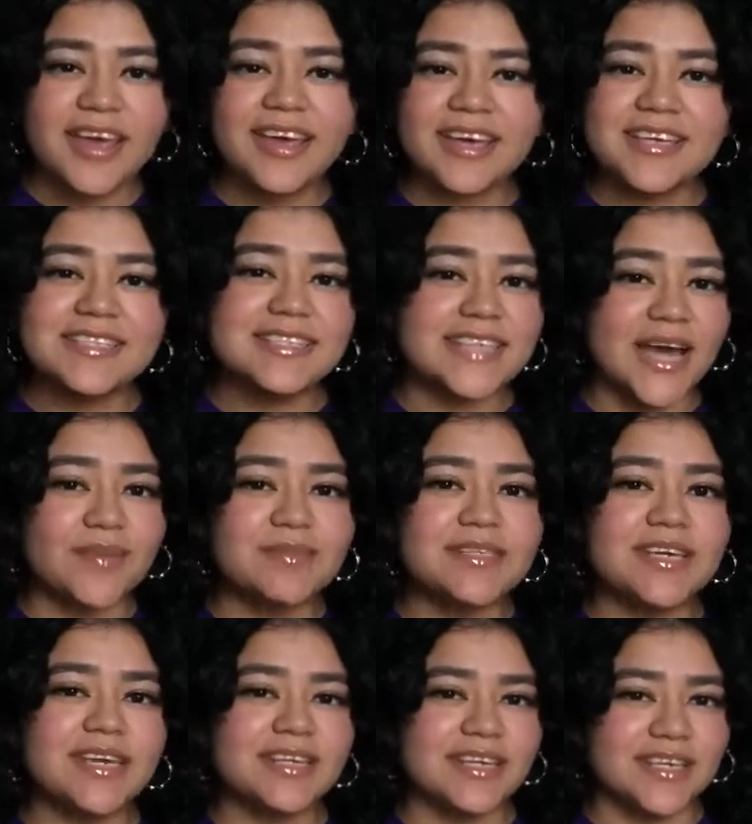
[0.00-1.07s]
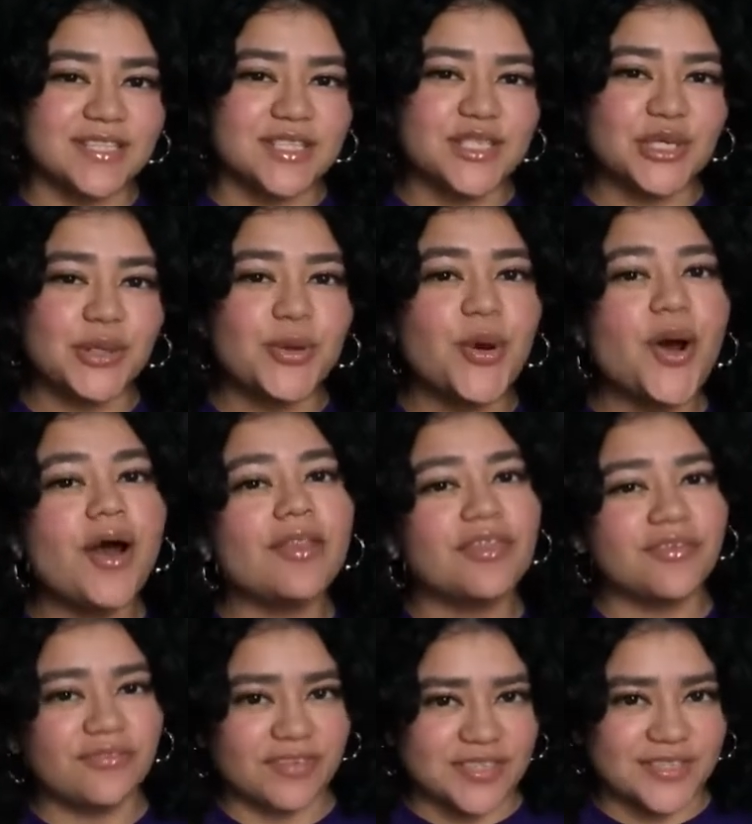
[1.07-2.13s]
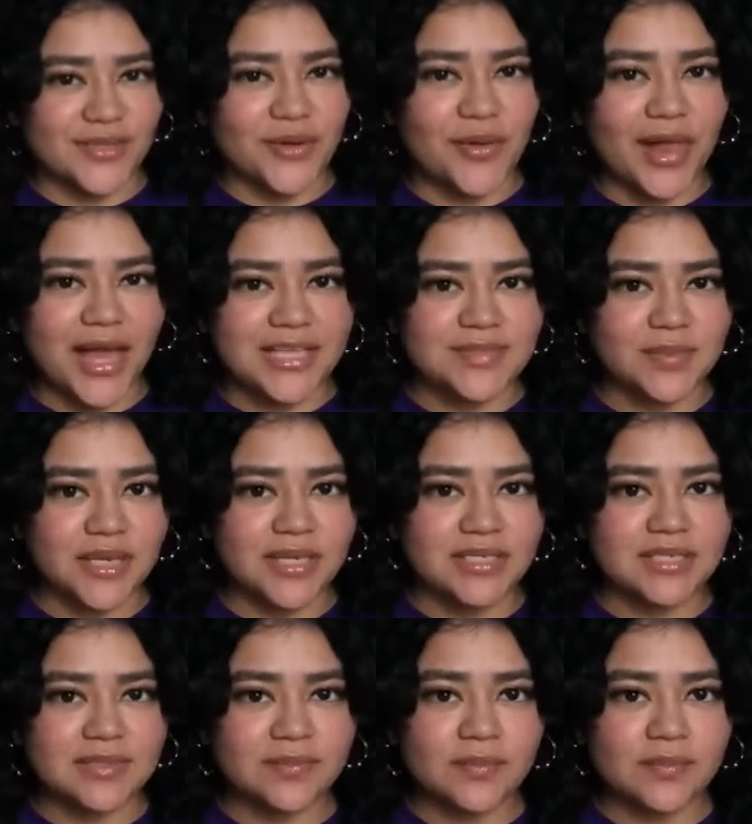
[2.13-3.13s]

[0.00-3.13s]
it's time to get into the physical aspect.